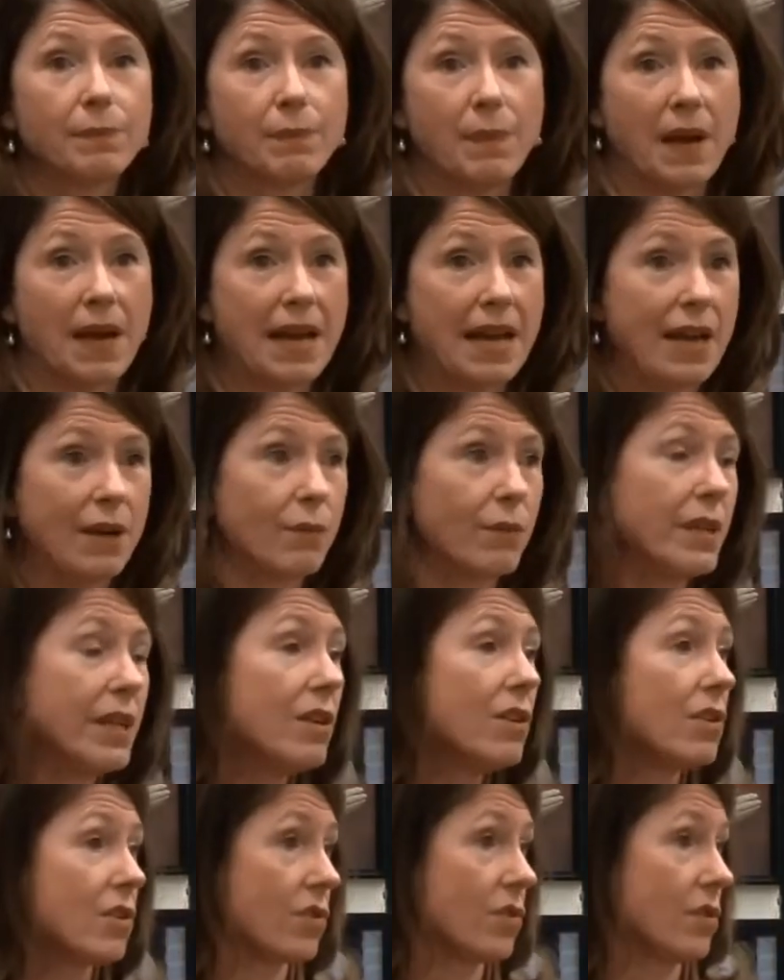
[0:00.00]
I had
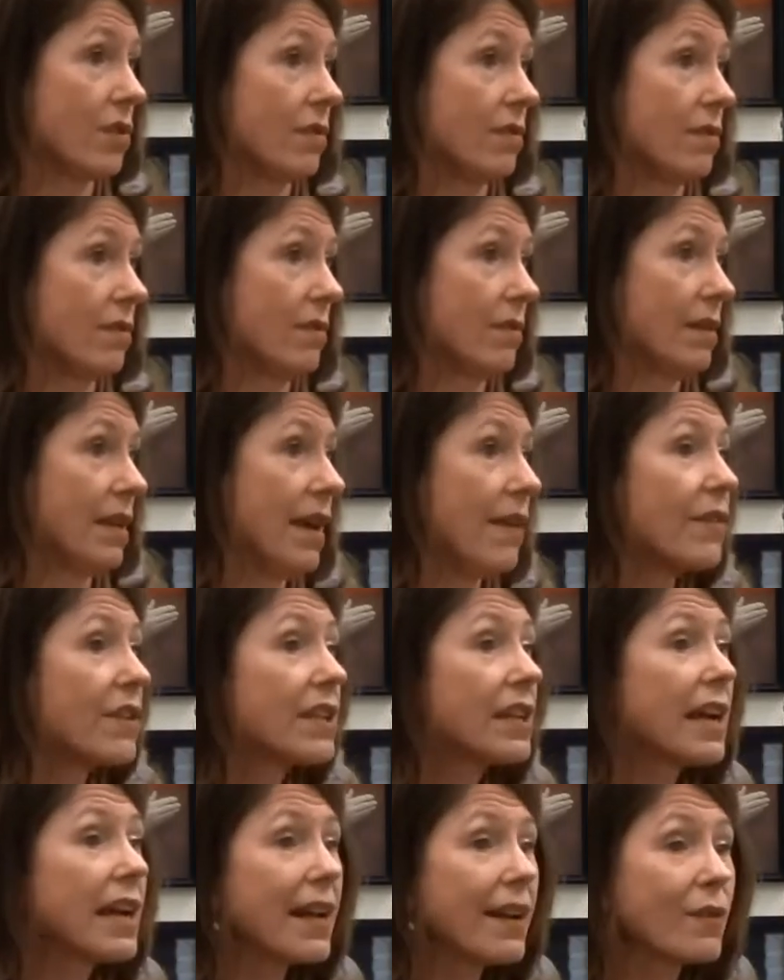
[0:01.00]
readers.
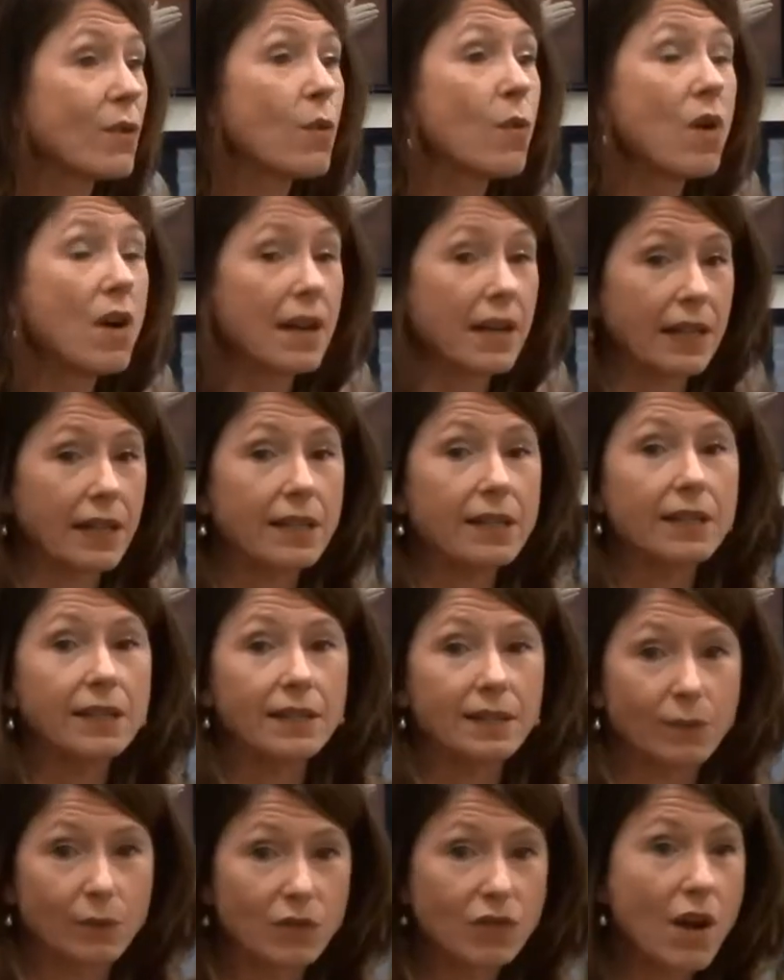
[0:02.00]
Everything I'd ever wanted
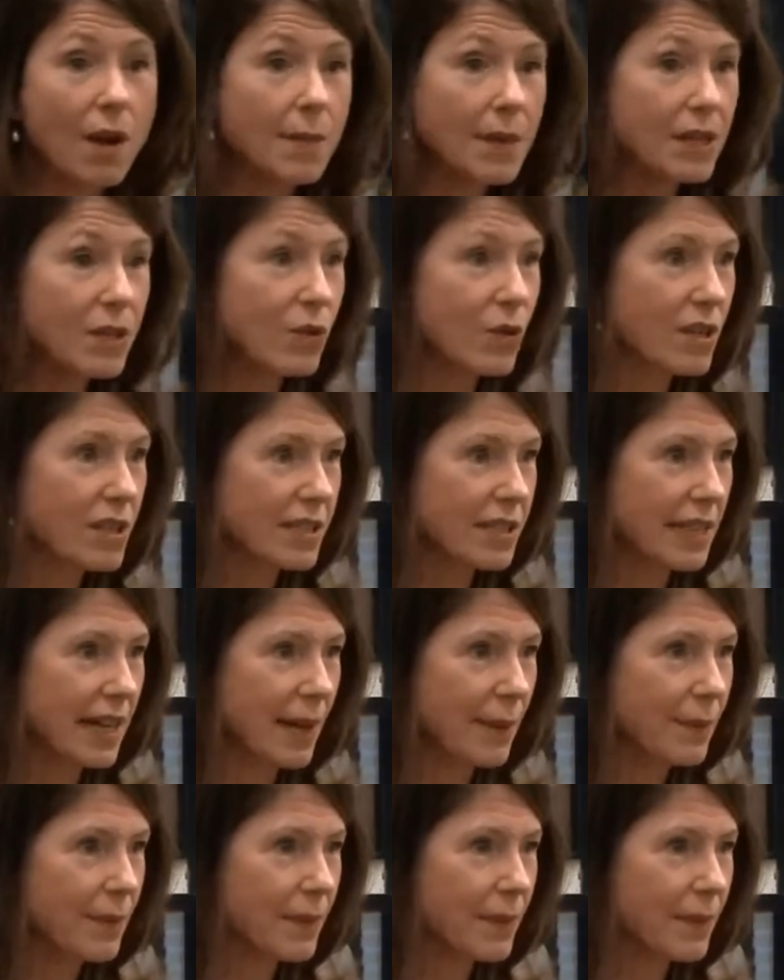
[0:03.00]
was on my doorstep,